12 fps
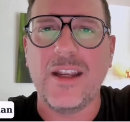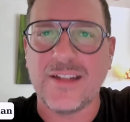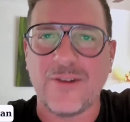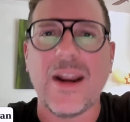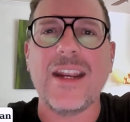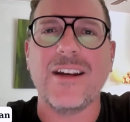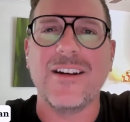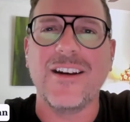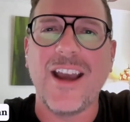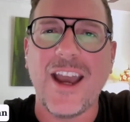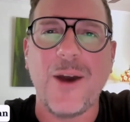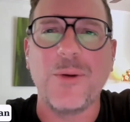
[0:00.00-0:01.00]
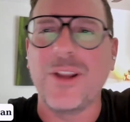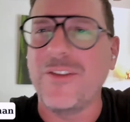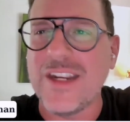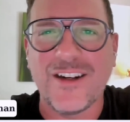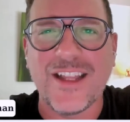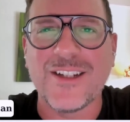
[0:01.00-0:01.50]
Is that right? And I would
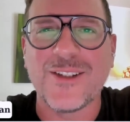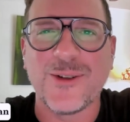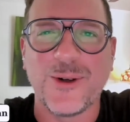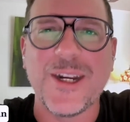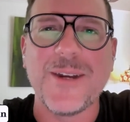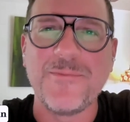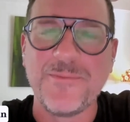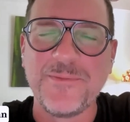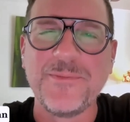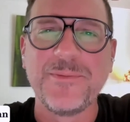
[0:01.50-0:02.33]
love to hear that story.